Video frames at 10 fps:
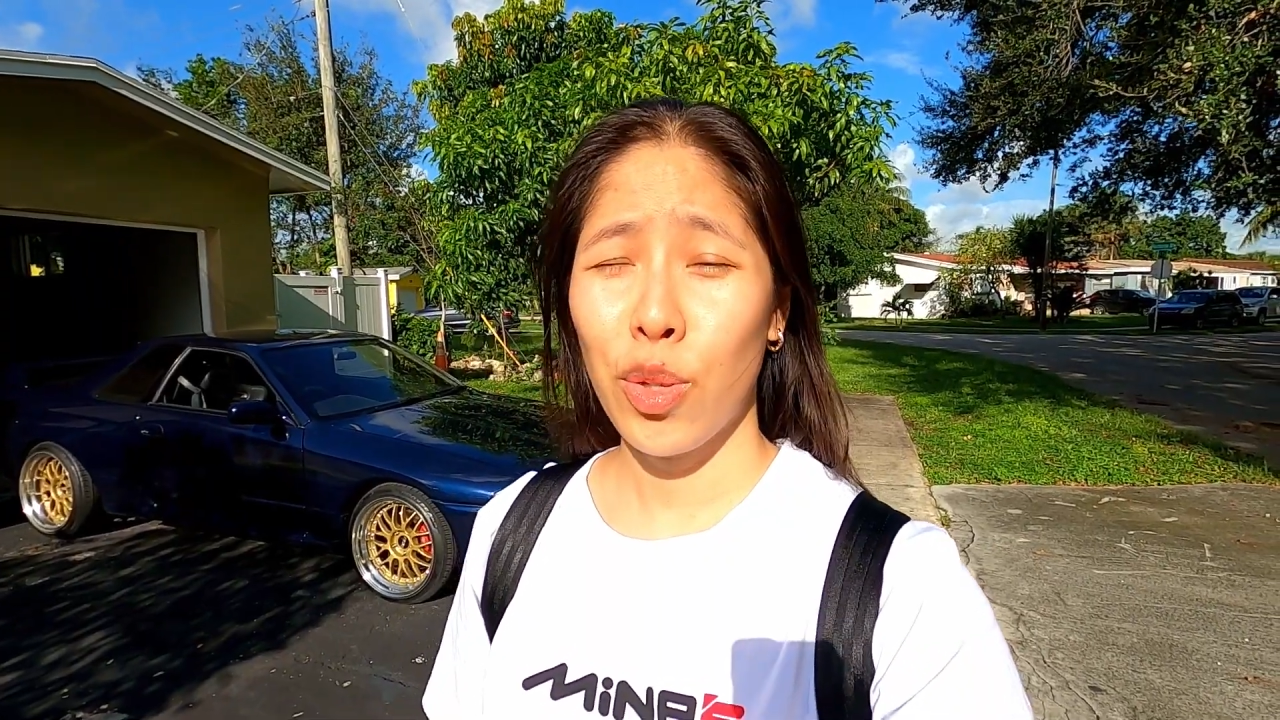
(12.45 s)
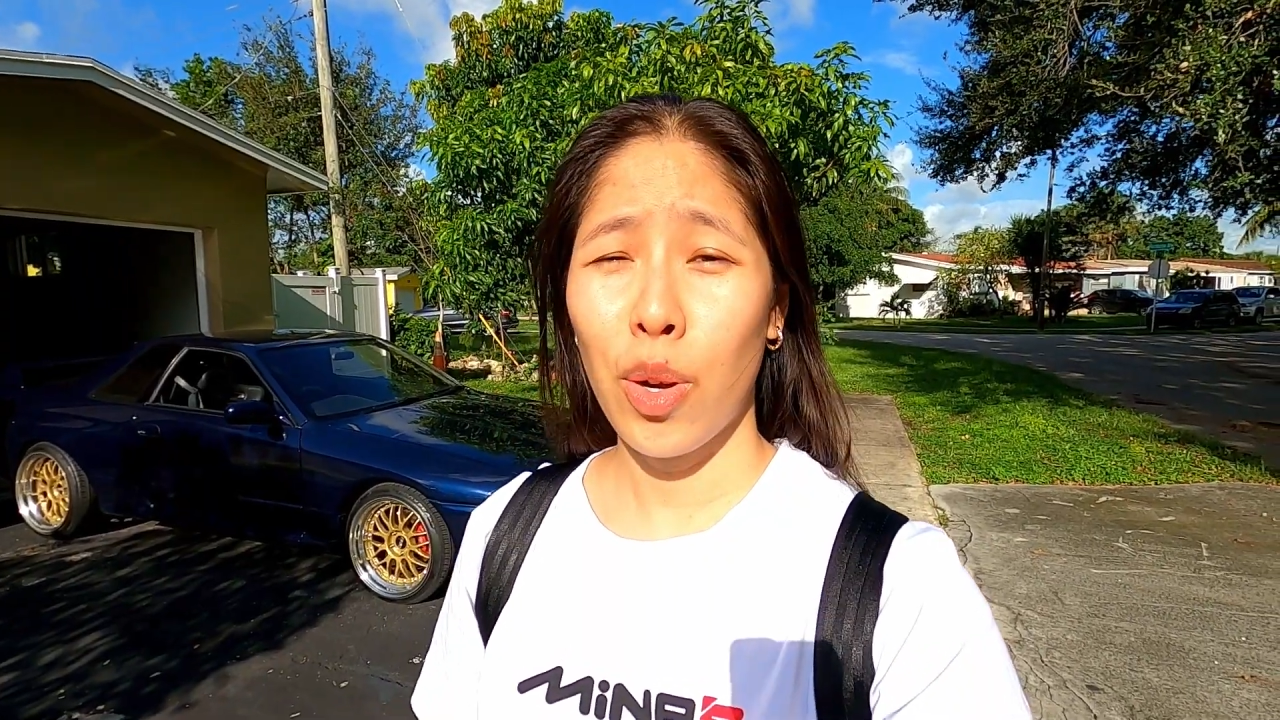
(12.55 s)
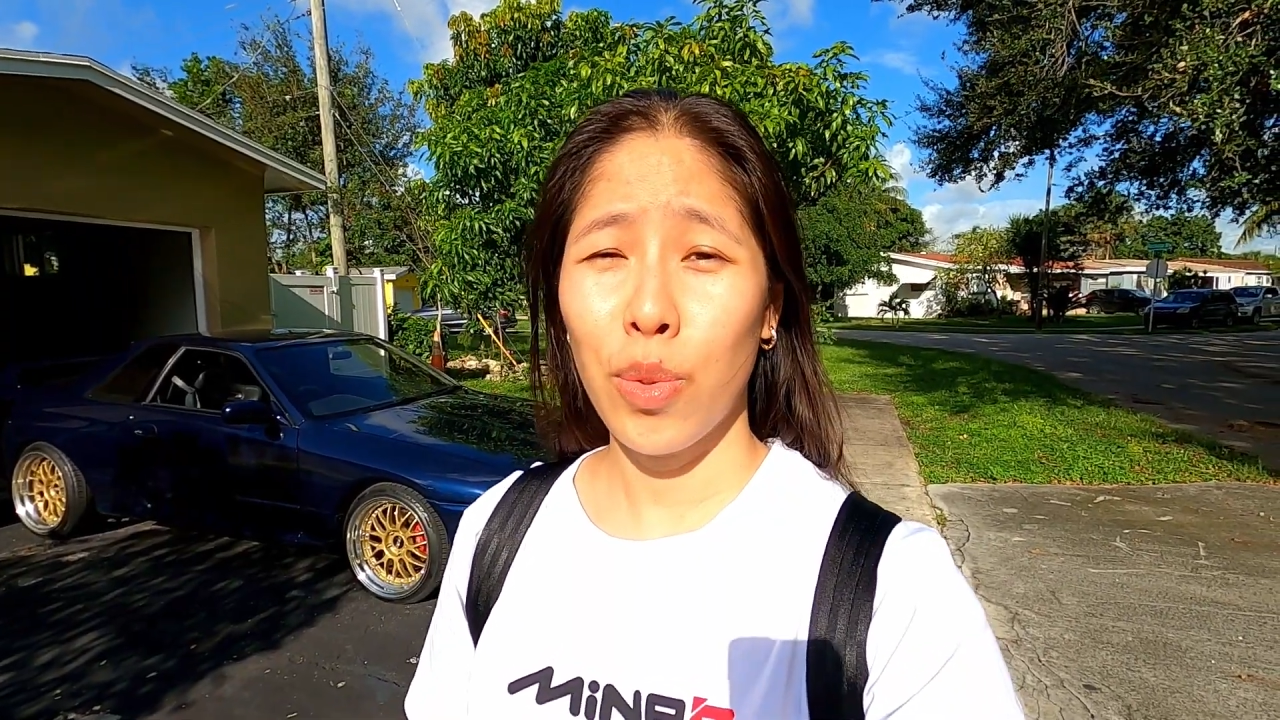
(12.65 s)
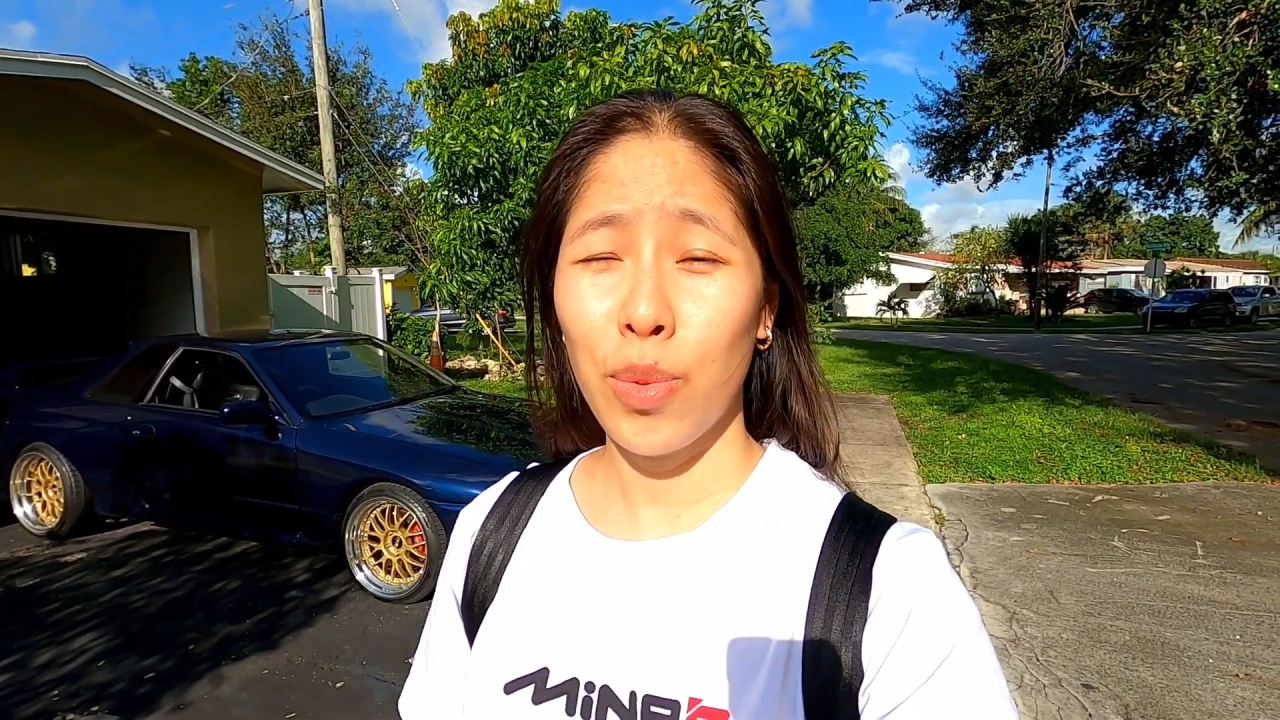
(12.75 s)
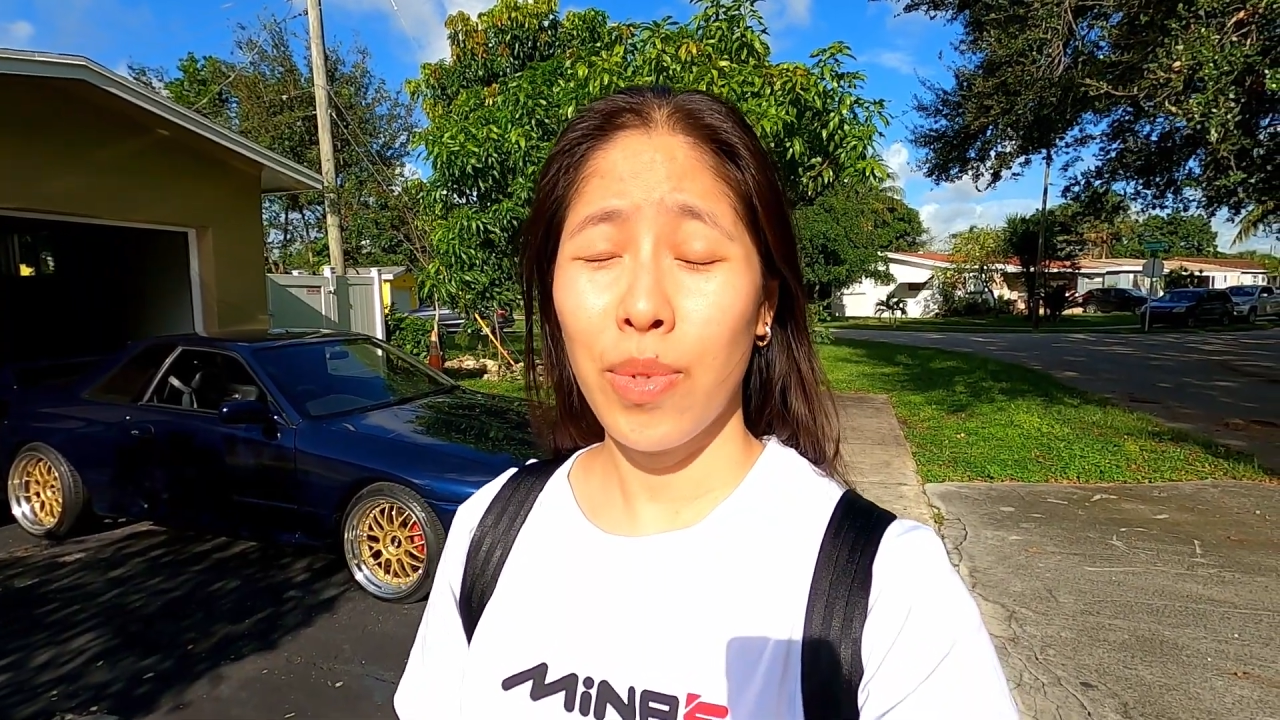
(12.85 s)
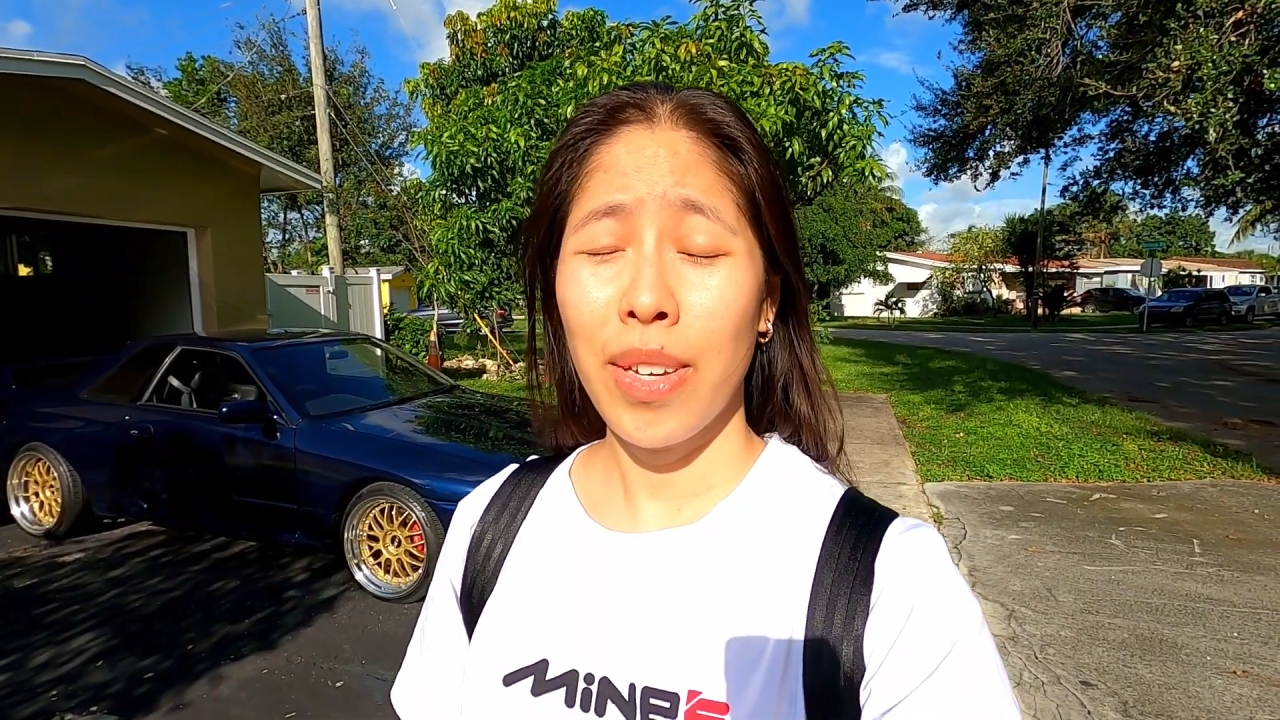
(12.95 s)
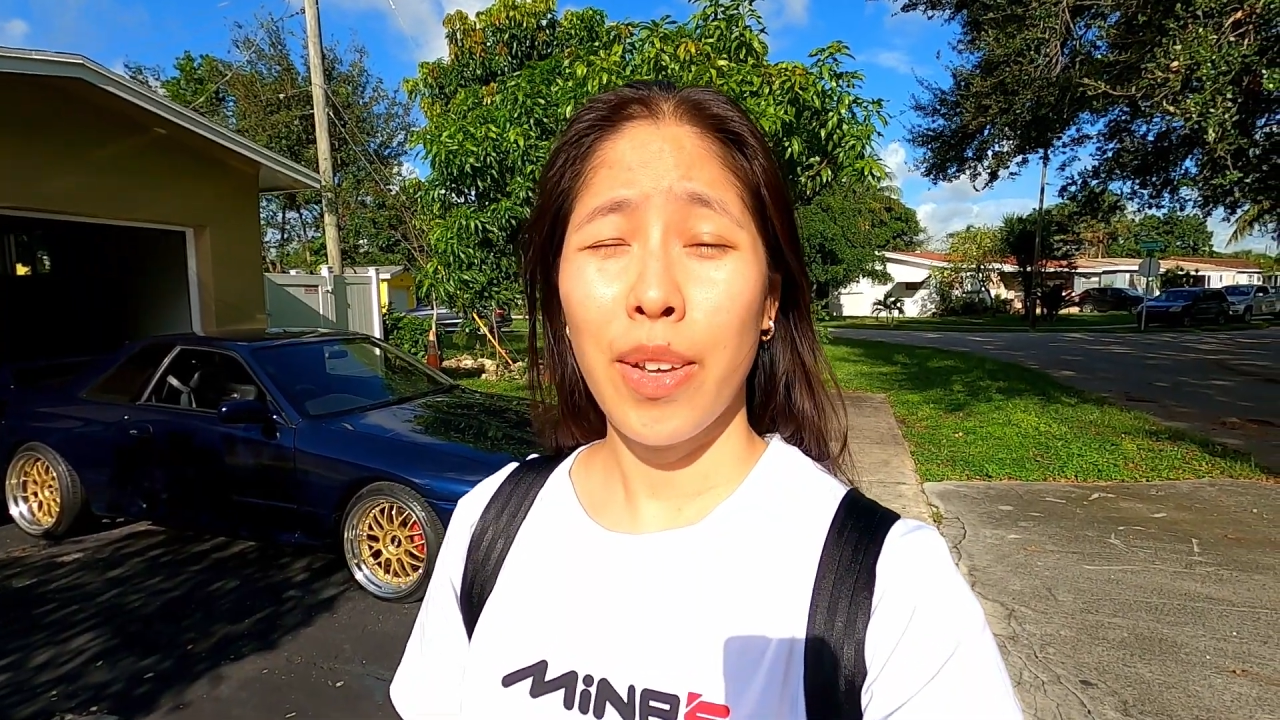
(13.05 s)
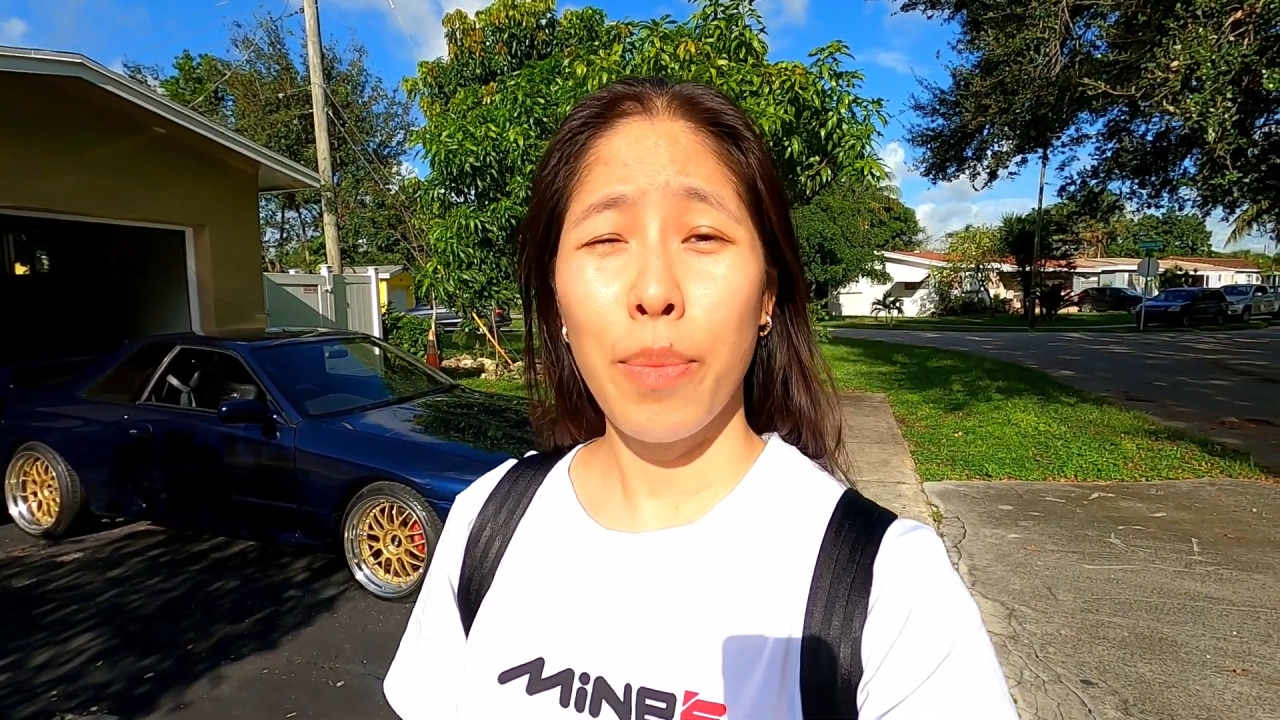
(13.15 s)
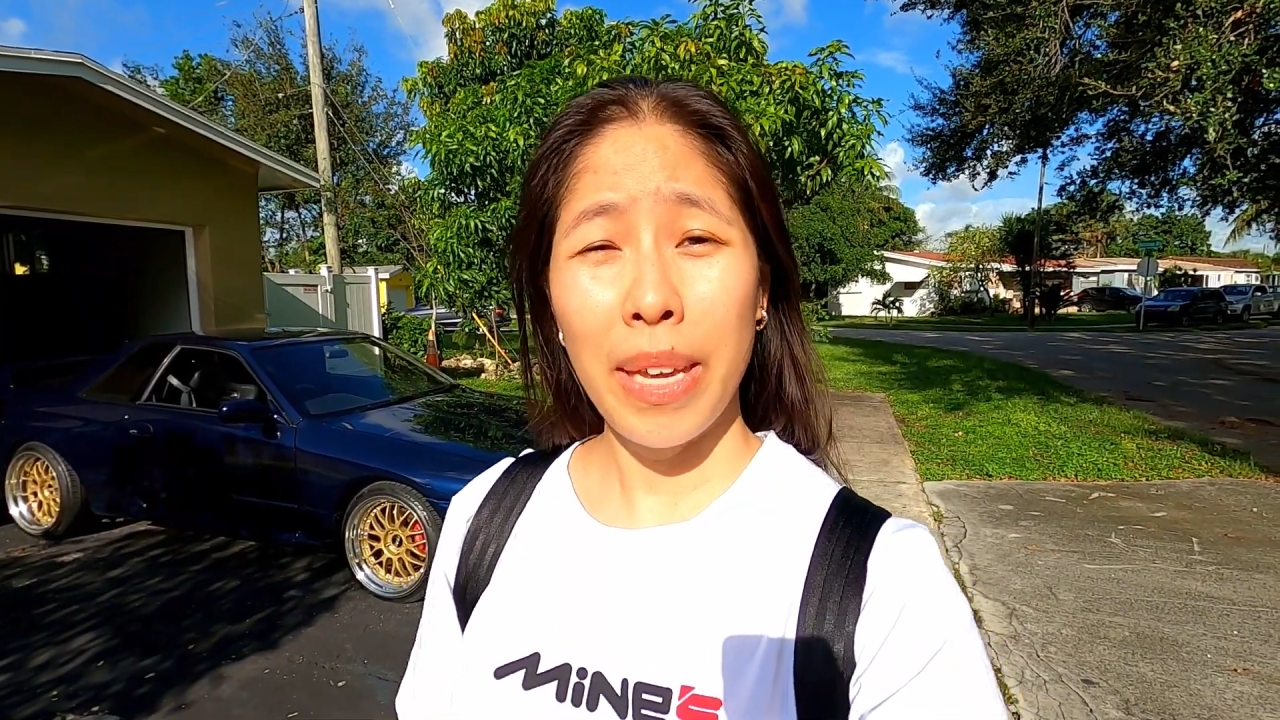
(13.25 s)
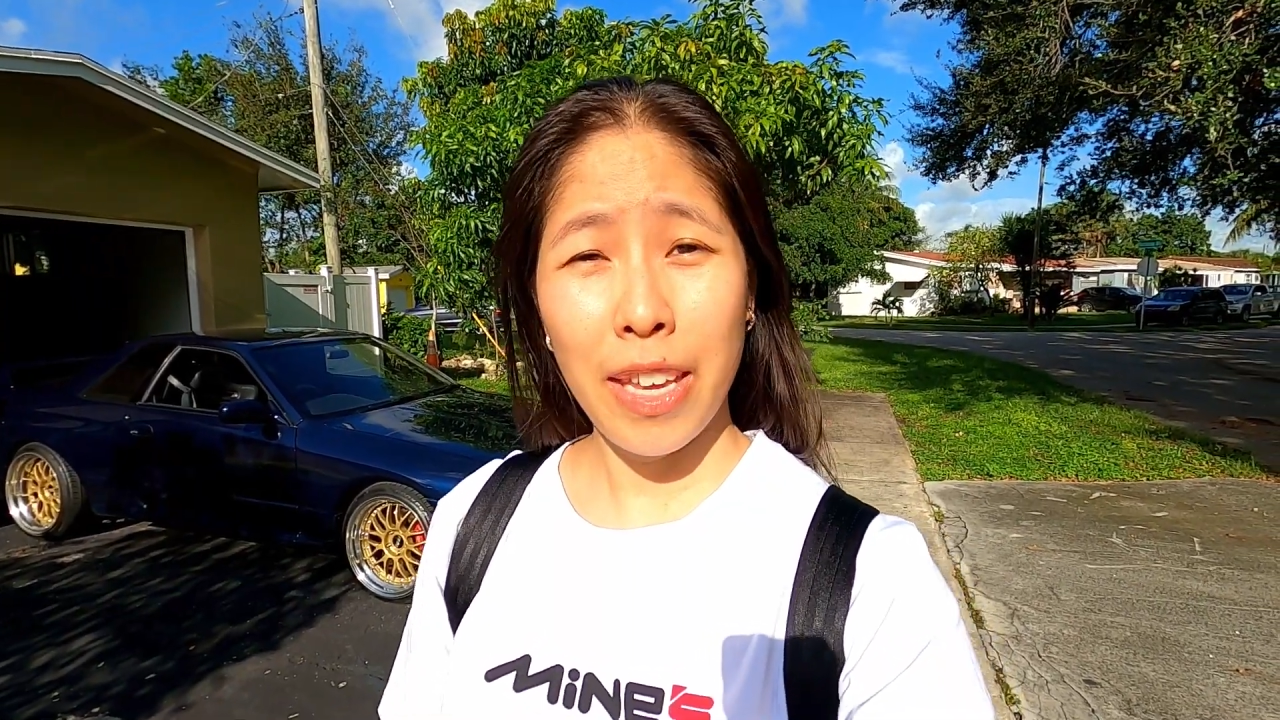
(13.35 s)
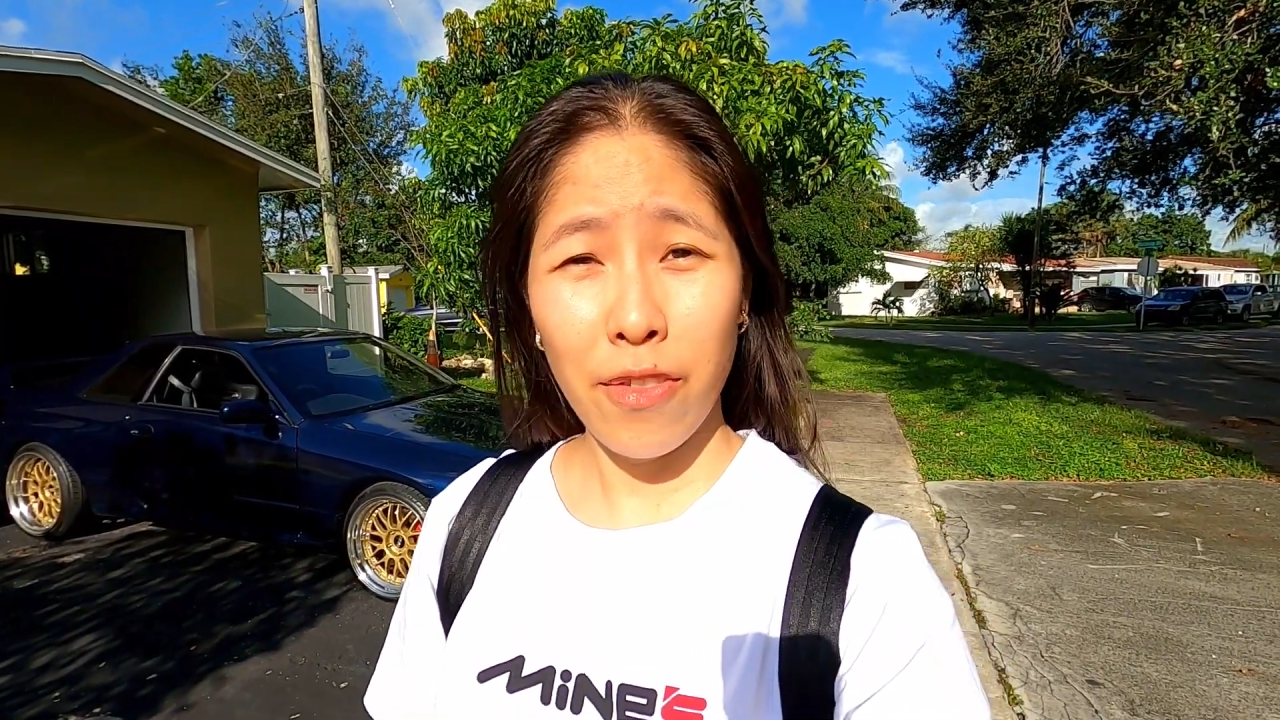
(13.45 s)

So he'll be